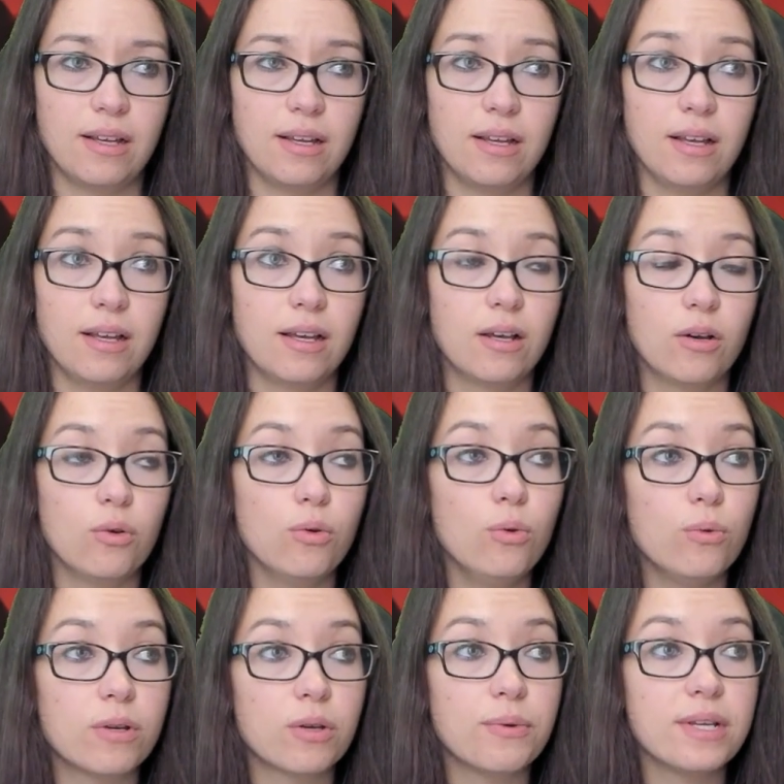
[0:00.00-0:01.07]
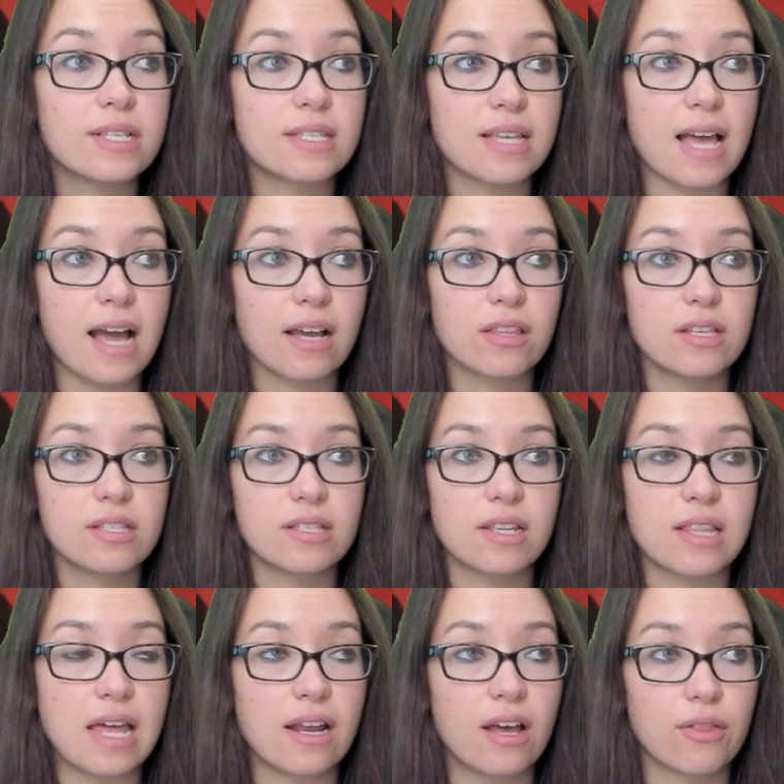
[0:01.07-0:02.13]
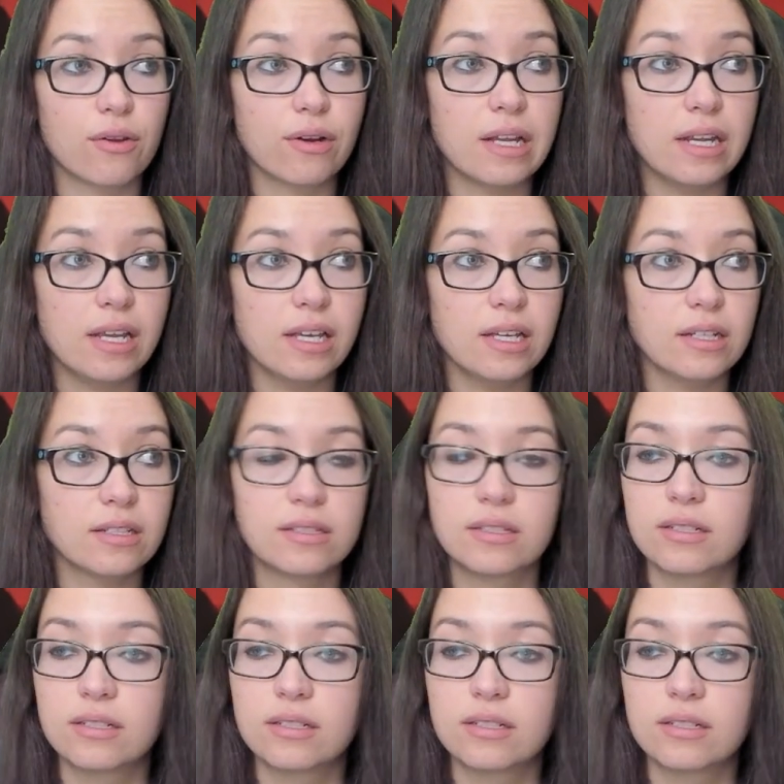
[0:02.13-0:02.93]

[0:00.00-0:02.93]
Can we sack this to that other idiot?